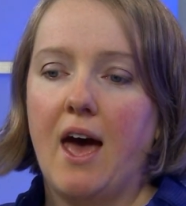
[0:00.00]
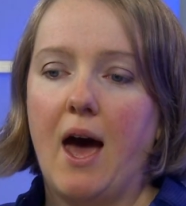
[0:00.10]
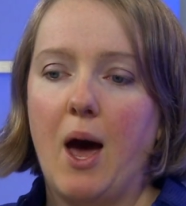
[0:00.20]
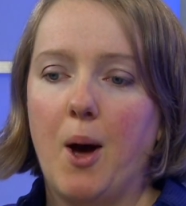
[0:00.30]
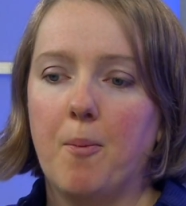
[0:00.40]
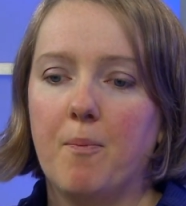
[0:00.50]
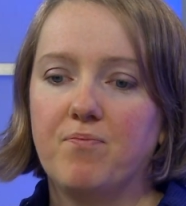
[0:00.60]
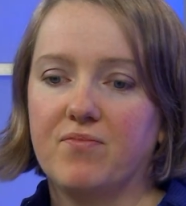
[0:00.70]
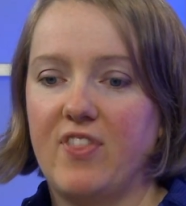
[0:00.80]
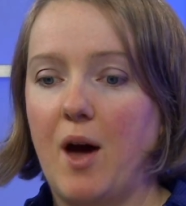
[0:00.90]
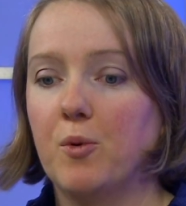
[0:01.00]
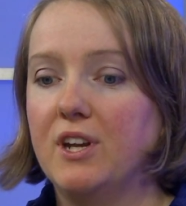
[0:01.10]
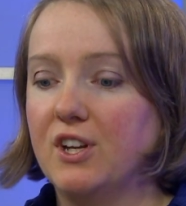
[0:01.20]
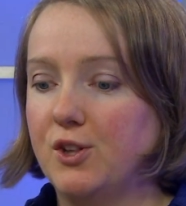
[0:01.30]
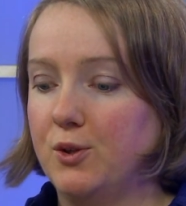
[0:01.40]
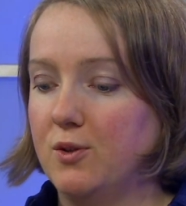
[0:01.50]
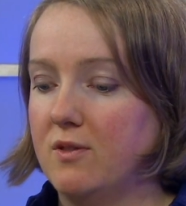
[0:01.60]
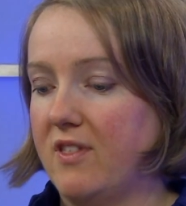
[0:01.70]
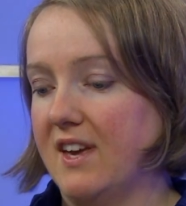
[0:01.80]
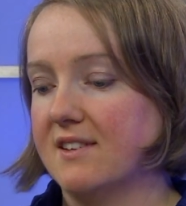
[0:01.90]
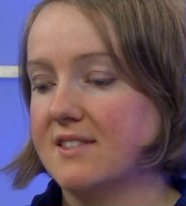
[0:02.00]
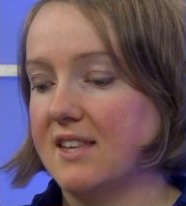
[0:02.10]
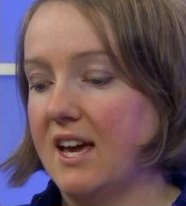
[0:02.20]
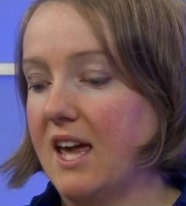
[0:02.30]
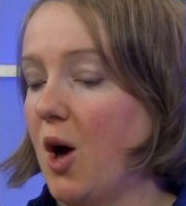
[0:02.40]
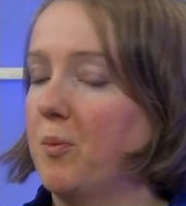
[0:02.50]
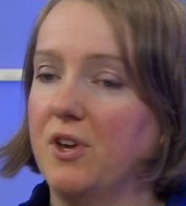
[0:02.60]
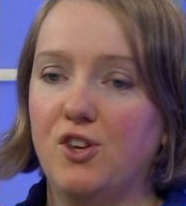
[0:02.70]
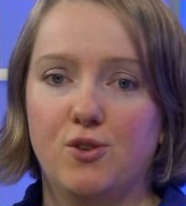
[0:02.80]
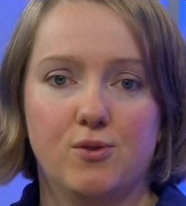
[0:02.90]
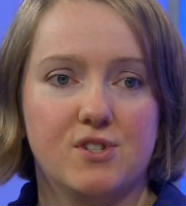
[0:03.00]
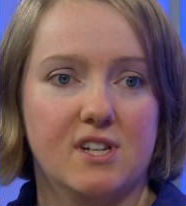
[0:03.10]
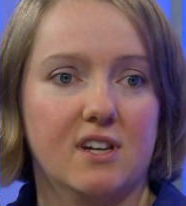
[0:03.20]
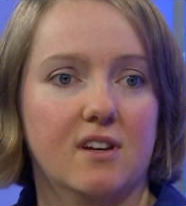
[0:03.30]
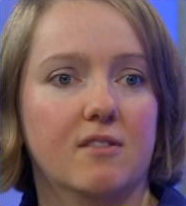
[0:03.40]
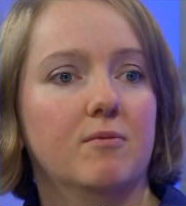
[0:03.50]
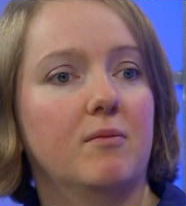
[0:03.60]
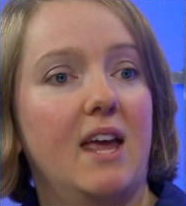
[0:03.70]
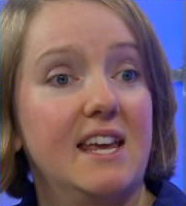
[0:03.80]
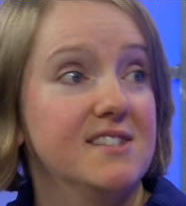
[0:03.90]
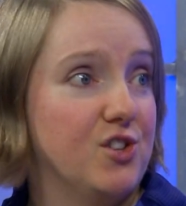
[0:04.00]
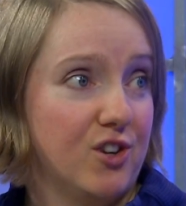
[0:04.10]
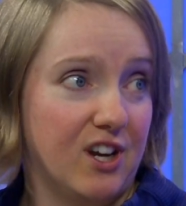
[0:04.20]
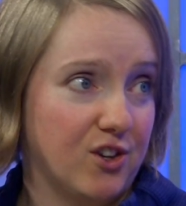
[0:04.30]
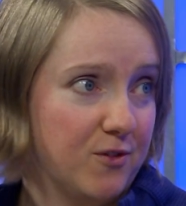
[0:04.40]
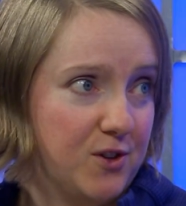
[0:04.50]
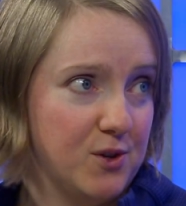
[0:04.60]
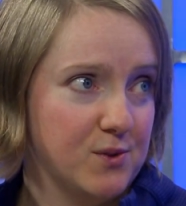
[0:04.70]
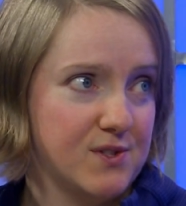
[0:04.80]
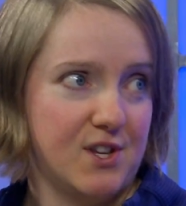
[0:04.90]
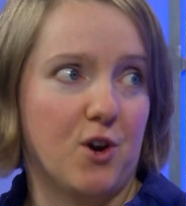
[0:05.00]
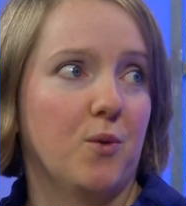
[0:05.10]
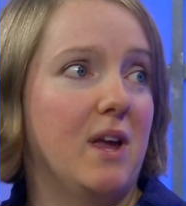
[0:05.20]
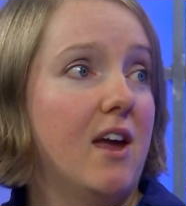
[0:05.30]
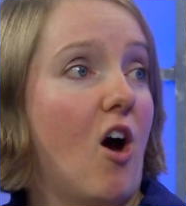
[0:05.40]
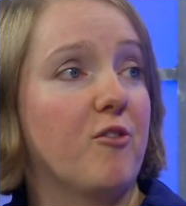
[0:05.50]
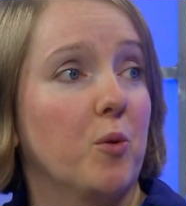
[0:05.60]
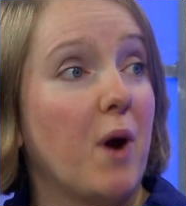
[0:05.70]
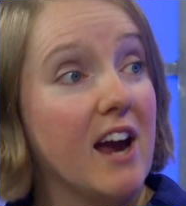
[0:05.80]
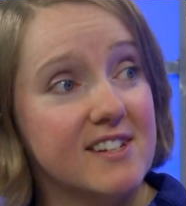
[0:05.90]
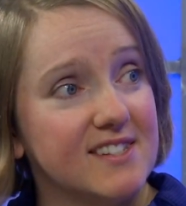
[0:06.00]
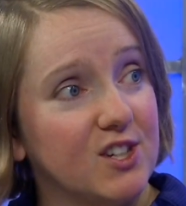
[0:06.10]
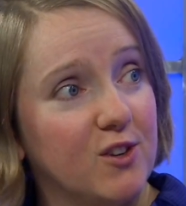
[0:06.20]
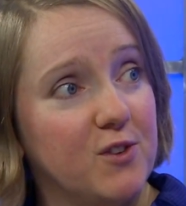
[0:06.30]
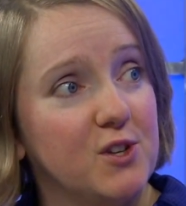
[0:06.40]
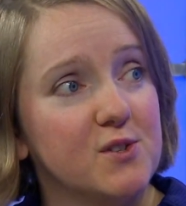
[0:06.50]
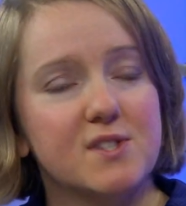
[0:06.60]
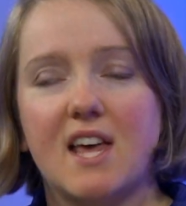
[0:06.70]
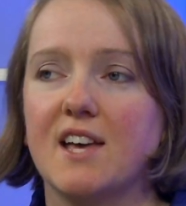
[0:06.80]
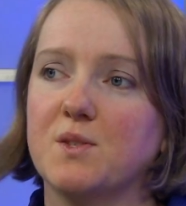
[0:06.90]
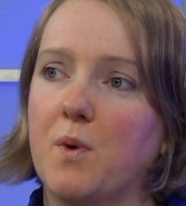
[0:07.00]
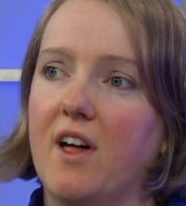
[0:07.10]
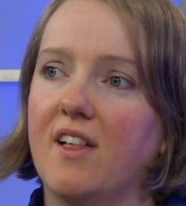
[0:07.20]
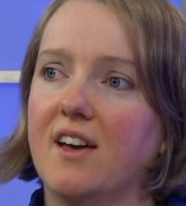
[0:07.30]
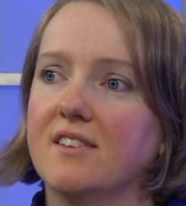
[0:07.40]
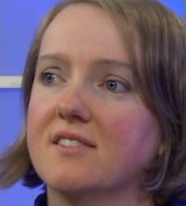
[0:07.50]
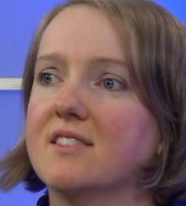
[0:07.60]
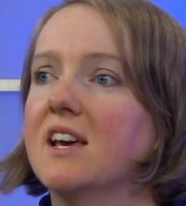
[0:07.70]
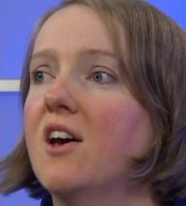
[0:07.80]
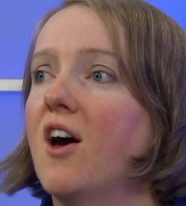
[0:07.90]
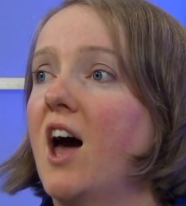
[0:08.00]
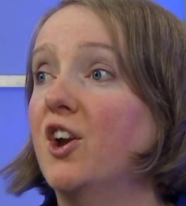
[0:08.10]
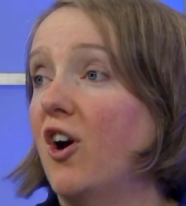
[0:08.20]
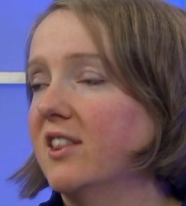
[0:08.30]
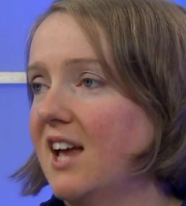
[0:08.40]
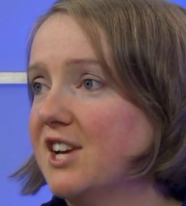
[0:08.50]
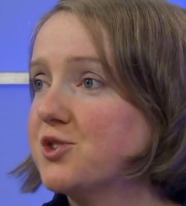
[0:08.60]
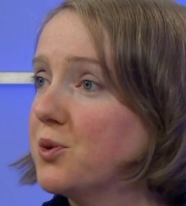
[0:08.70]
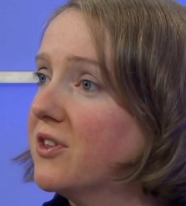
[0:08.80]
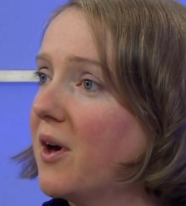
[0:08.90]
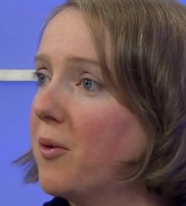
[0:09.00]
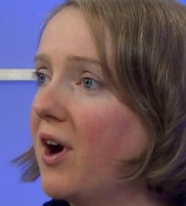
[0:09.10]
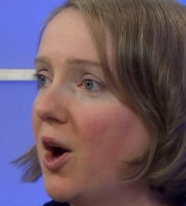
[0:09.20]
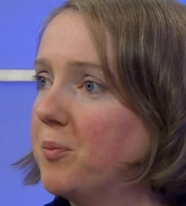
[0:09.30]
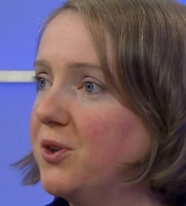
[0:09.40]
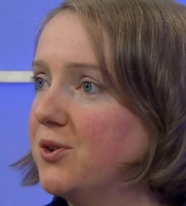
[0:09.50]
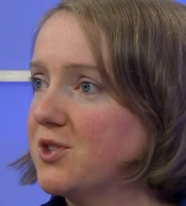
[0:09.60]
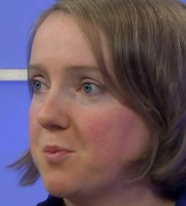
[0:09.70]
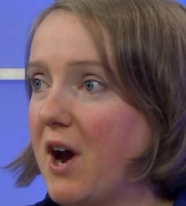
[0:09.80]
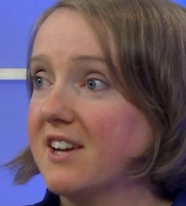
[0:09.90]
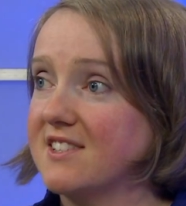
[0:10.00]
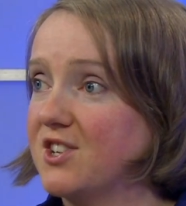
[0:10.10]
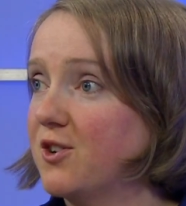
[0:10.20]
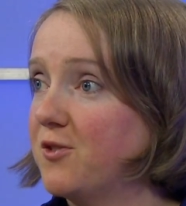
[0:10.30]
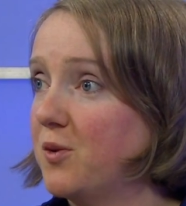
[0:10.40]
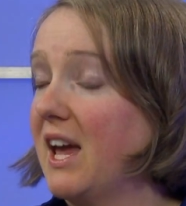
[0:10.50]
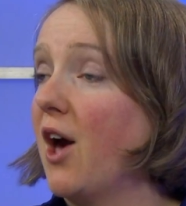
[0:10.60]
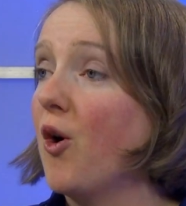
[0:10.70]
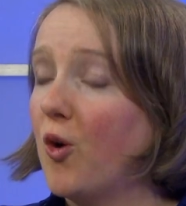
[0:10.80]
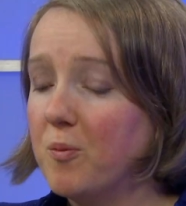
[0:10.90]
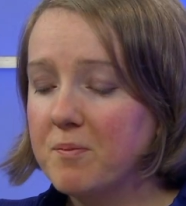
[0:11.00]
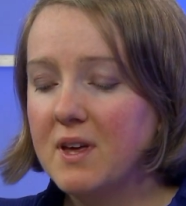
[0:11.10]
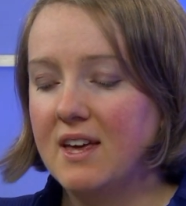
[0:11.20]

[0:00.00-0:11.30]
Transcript: That would include things like helping you to ace your interview. So we offer practice interviews as well as an online tool that will help you to practice interviewing at home.